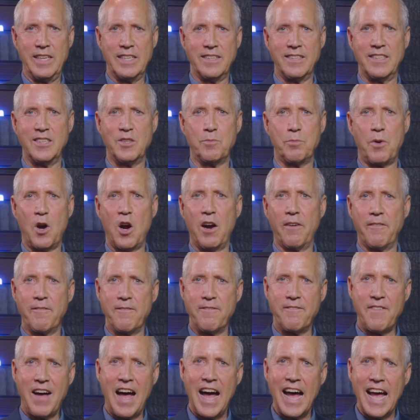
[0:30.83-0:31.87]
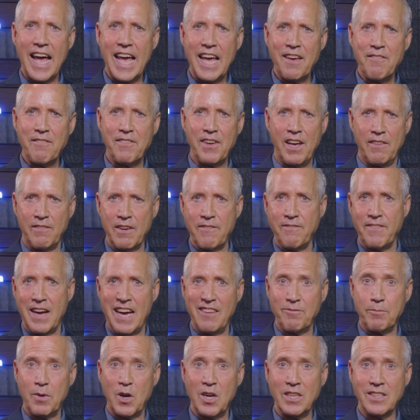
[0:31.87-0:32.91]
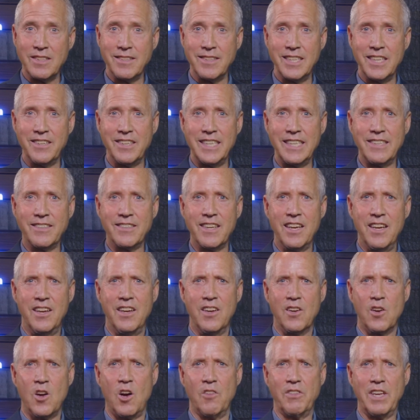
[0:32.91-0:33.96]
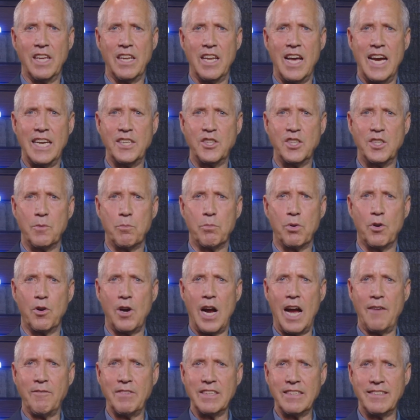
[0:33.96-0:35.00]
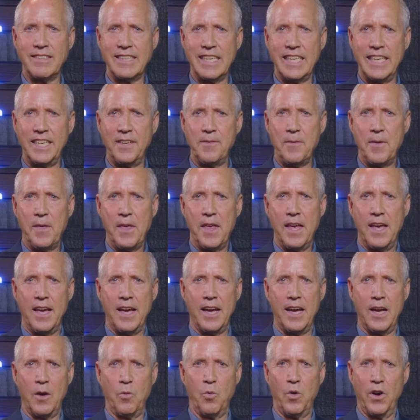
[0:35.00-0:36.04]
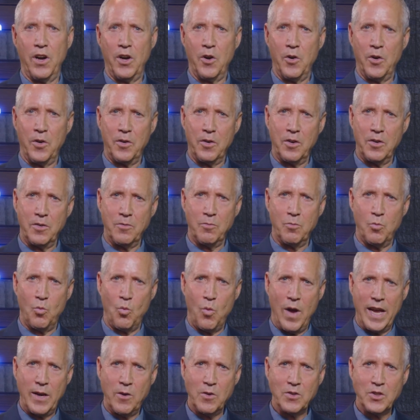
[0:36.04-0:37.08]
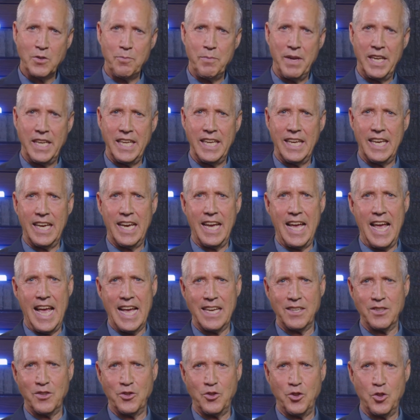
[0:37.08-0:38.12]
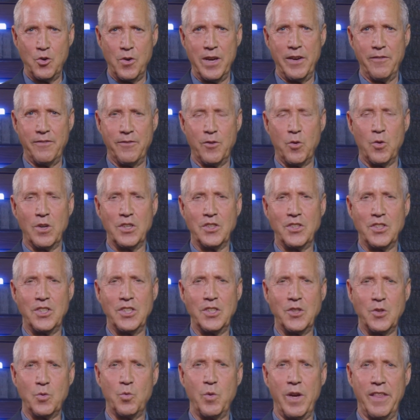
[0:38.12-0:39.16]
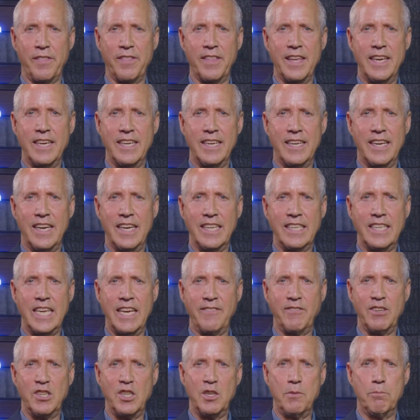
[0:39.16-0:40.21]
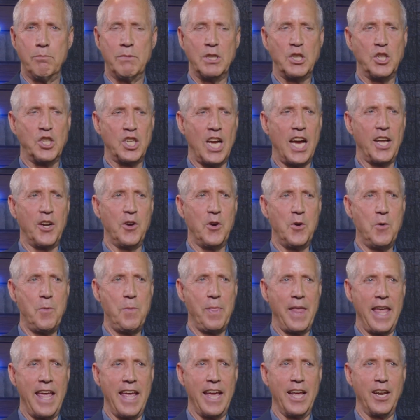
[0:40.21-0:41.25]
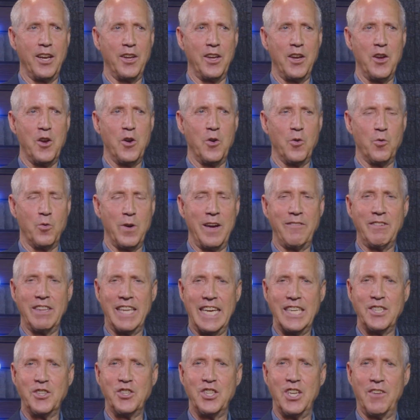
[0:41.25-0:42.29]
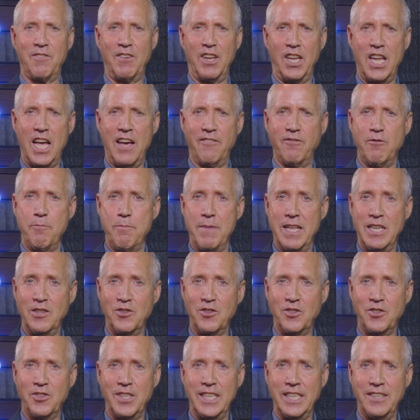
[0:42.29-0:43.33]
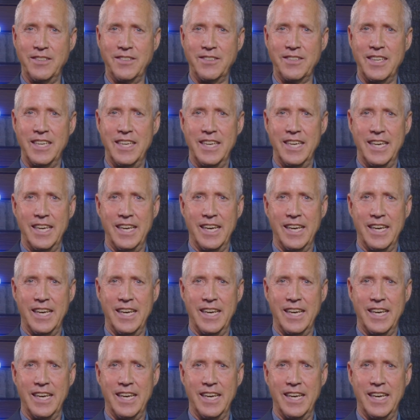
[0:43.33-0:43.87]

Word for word: This is part five of a five-part series called the Elijah Prophecy, uh, where White Horse Media has joined forces with uh, David Machado and Revelation of Love Ministries.